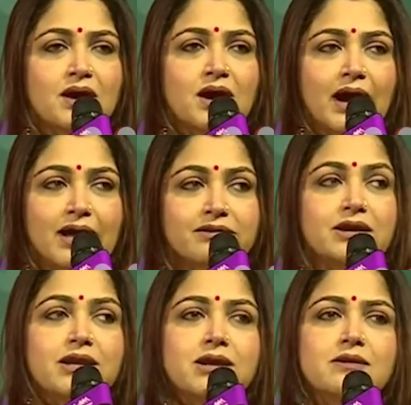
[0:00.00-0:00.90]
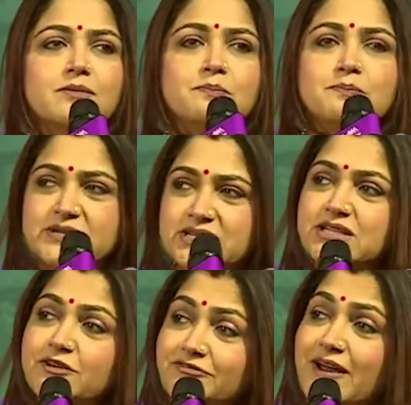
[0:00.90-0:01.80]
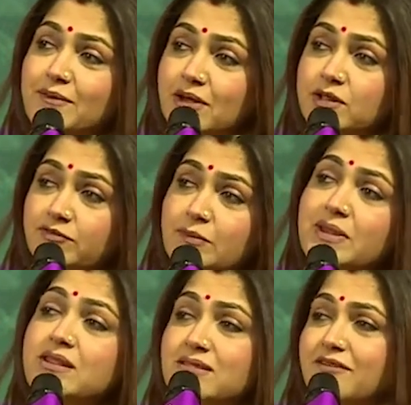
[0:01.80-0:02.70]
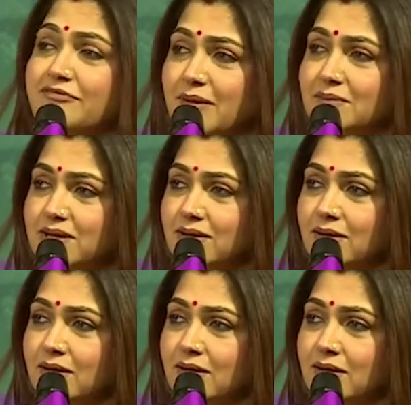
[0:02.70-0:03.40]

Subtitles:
I really pity the women in their family.